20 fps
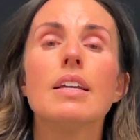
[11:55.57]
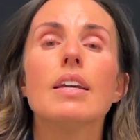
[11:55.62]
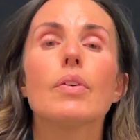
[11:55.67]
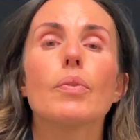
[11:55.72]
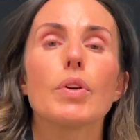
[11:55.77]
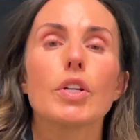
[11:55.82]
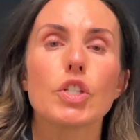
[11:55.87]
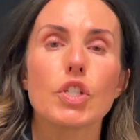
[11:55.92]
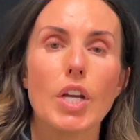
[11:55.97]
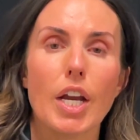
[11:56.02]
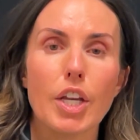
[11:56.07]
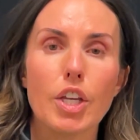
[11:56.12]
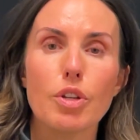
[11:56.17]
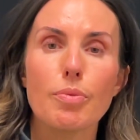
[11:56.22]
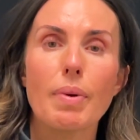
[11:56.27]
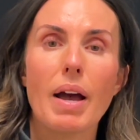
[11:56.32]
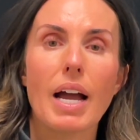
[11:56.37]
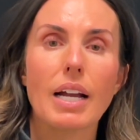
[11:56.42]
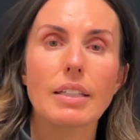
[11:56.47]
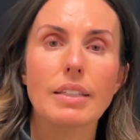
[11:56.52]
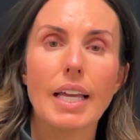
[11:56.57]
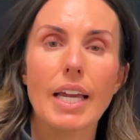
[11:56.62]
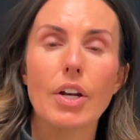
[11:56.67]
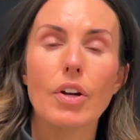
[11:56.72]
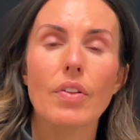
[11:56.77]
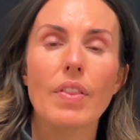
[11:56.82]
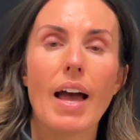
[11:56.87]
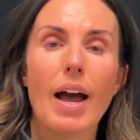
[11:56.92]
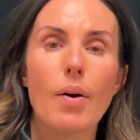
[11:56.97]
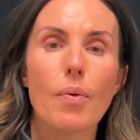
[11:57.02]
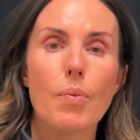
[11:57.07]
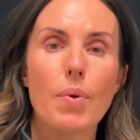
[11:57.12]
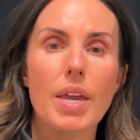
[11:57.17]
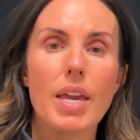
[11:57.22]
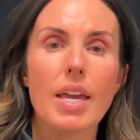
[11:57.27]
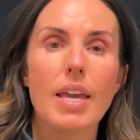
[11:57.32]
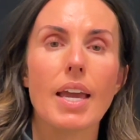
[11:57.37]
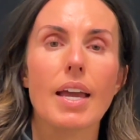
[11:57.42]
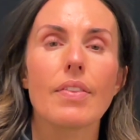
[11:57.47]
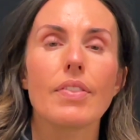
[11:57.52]
We check you back later that
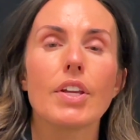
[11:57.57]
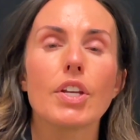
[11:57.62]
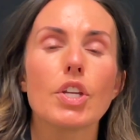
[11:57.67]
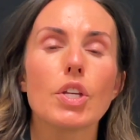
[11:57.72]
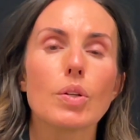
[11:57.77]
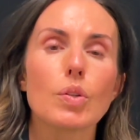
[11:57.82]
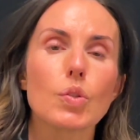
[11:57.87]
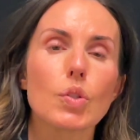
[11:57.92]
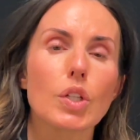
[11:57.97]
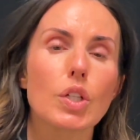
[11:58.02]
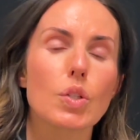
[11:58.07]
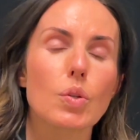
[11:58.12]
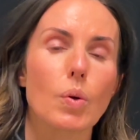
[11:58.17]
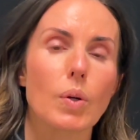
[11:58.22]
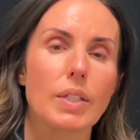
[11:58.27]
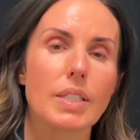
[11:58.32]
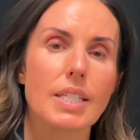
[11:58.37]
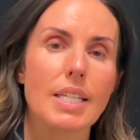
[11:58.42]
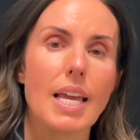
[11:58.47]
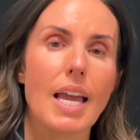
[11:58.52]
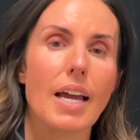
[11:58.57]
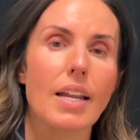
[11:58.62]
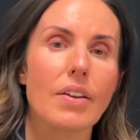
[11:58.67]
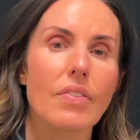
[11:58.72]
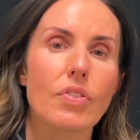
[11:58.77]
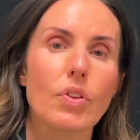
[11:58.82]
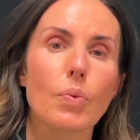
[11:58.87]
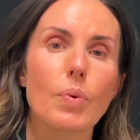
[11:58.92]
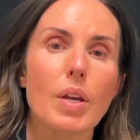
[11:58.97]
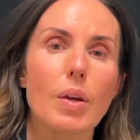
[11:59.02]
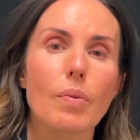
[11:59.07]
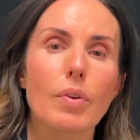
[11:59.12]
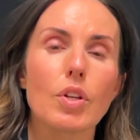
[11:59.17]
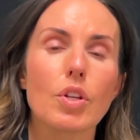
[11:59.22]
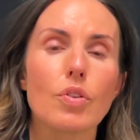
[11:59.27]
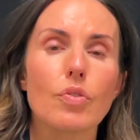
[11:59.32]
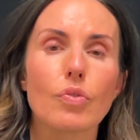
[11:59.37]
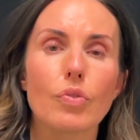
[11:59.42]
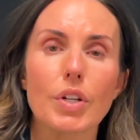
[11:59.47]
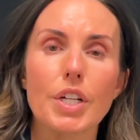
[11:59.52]
week, and then usually towards the end of the week, when
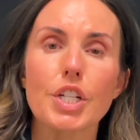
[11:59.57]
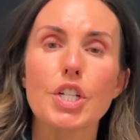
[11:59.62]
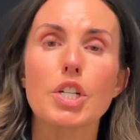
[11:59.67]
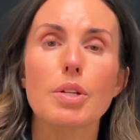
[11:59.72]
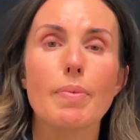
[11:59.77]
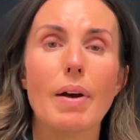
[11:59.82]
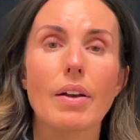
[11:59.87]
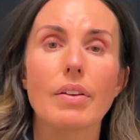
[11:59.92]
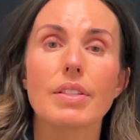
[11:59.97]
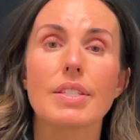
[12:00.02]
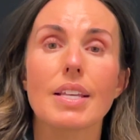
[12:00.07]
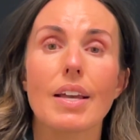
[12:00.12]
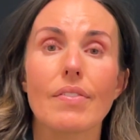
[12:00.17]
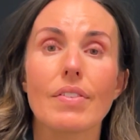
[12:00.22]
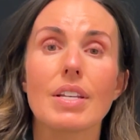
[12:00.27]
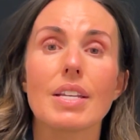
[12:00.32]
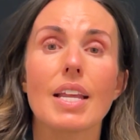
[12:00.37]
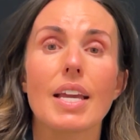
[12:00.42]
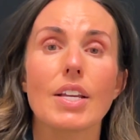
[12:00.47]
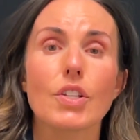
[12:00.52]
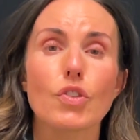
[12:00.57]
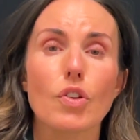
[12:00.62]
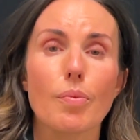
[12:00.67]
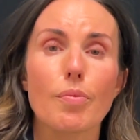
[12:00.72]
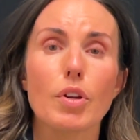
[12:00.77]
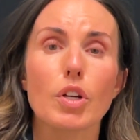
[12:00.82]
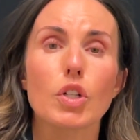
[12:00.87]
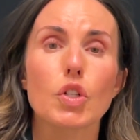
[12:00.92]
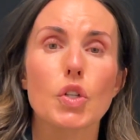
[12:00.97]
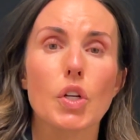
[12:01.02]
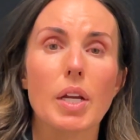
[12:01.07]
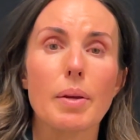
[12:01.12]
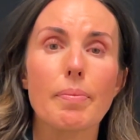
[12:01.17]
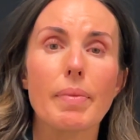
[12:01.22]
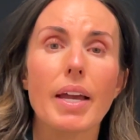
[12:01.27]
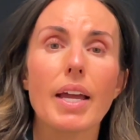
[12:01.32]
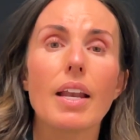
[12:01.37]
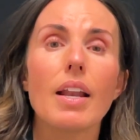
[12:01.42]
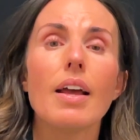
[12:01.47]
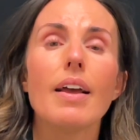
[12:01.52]
you've reached about 7 days from your
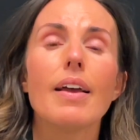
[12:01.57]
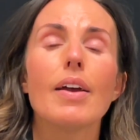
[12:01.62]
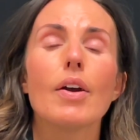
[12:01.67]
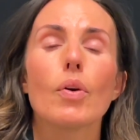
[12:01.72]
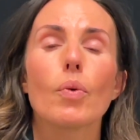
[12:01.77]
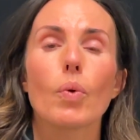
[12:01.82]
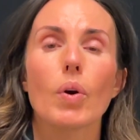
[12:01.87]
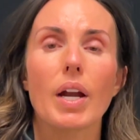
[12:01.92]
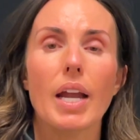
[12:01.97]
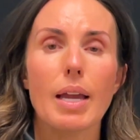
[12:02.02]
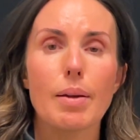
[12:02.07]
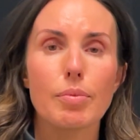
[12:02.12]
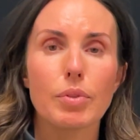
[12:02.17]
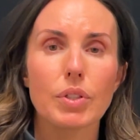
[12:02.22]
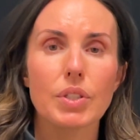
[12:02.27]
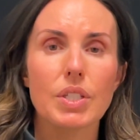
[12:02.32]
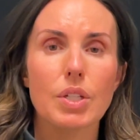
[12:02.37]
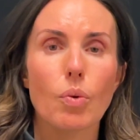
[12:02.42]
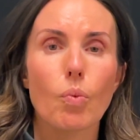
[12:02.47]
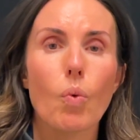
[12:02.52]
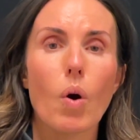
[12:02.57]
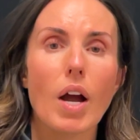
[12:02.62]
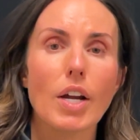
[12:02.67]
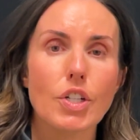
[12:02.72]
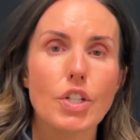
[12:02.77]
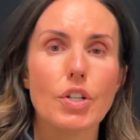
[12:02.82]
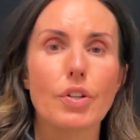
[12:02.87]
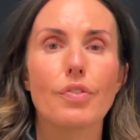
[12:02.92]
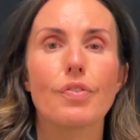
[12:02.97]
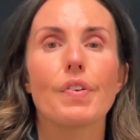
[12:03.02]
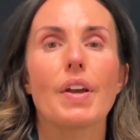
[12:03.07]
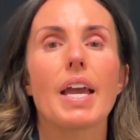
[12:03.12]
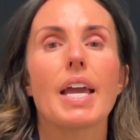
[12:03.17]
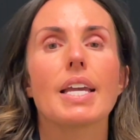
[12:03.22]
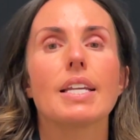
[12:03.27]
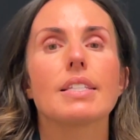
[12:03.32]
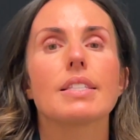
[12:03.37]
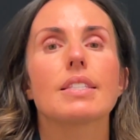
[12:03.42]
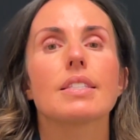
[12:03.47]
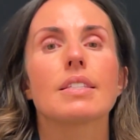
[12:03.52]
treatment, we're able to wash your
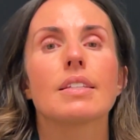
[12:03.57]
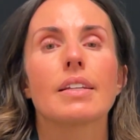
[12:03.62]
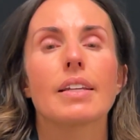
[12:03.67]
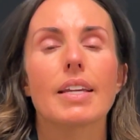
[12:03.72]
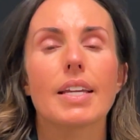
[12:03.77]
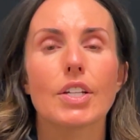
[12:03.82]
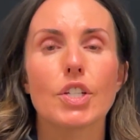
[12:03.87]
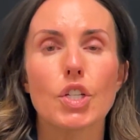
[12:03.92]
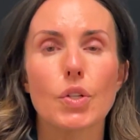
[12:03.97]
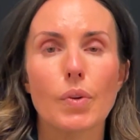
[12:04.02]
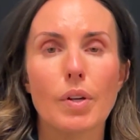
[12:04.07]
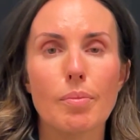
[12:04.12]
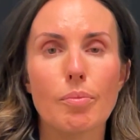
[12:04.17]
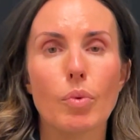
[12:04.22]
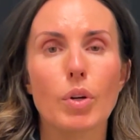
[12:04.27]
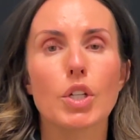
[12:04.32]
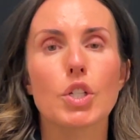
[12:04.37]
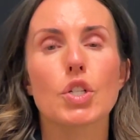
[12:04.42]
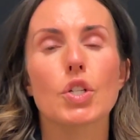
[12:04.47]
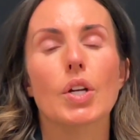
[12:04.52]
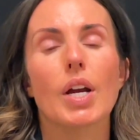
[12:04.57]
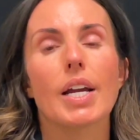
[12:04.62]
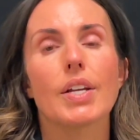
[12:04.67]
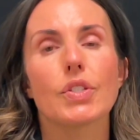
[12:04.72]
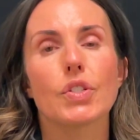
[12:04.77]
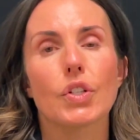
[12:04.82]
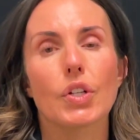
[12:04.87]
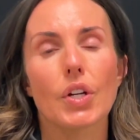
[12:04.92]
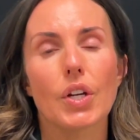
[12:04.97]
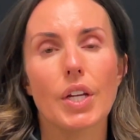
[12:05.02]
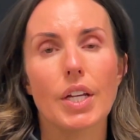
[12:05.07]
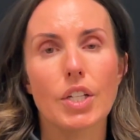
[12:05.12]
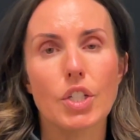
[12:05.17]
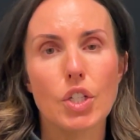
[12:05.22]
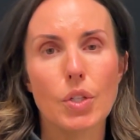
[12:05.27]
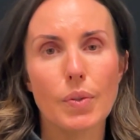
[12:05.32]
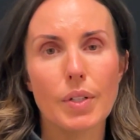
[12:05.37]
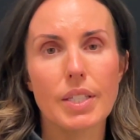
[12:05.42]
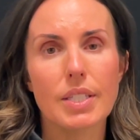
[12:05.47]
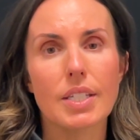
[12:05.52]
face, get you in moisturizer, get you in